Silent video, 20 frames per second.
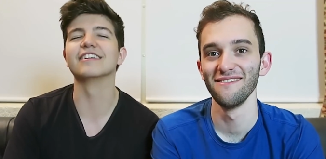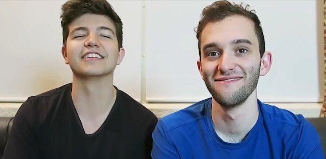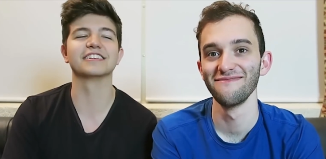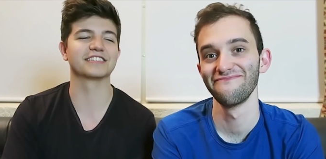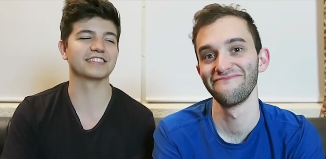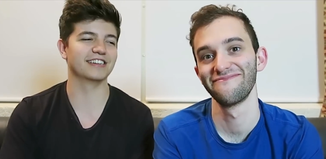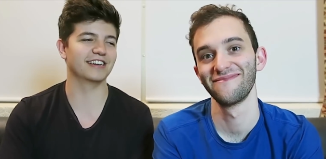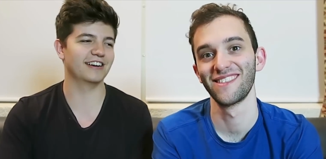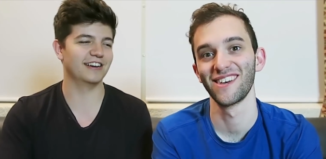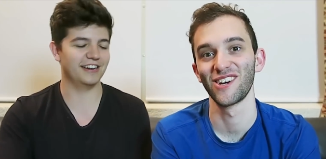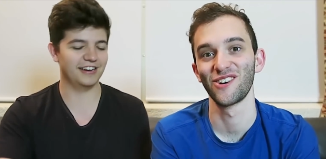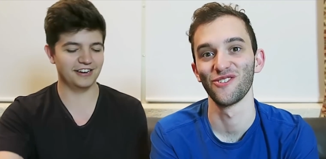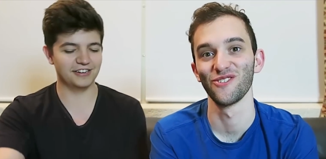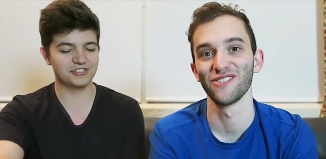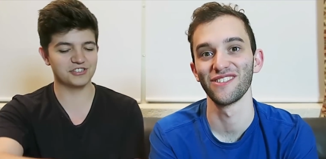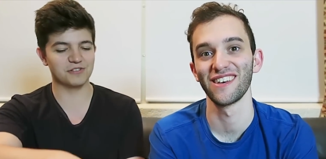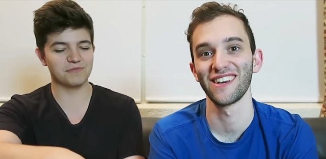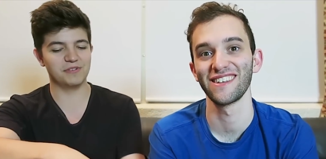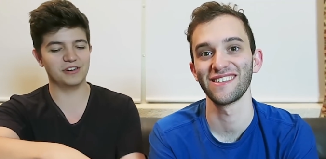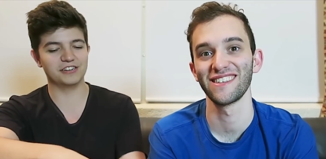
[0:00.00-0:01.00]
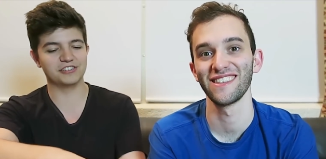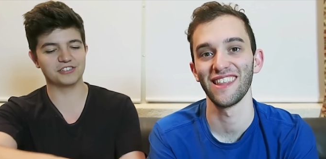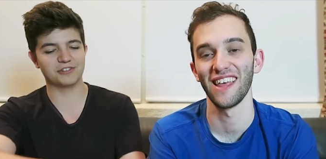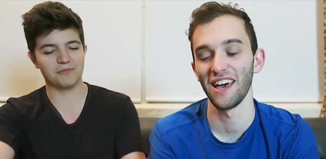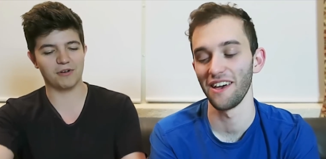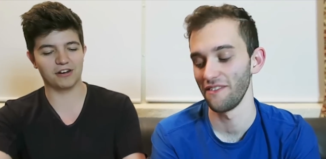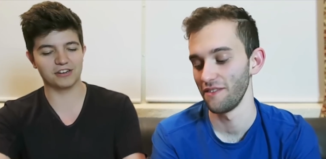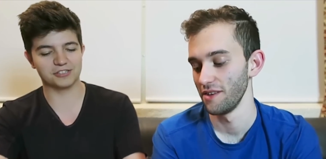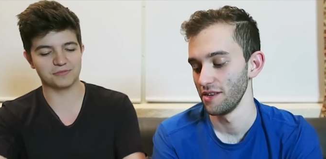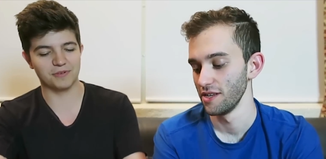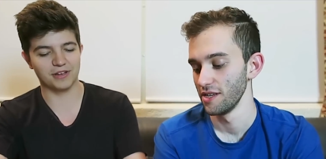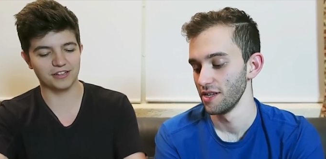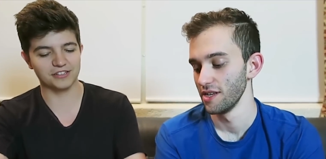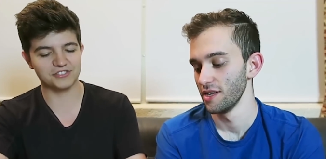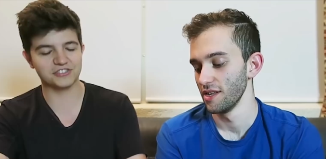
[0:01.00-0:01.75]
Speaker 1: here, listen. Here, here's cool your here's your life. marshmallow.